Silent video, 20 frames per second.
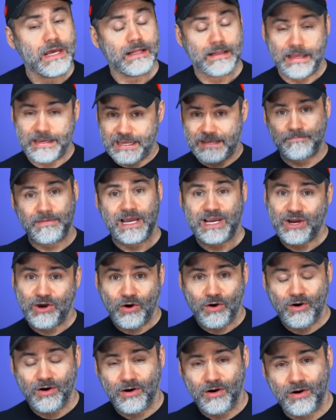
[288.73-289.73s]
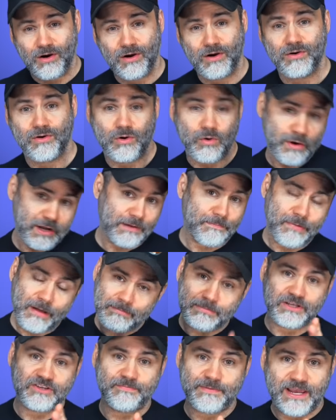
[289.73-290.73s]
like in my car or in a
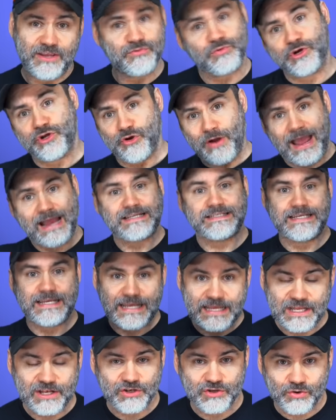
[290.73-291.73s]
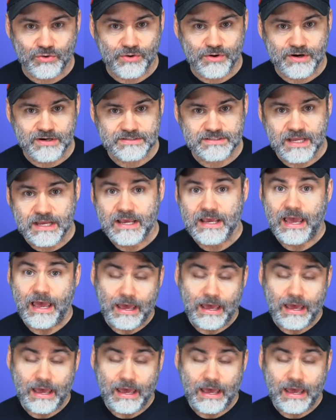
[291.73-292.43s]
public space where you're actually indoors,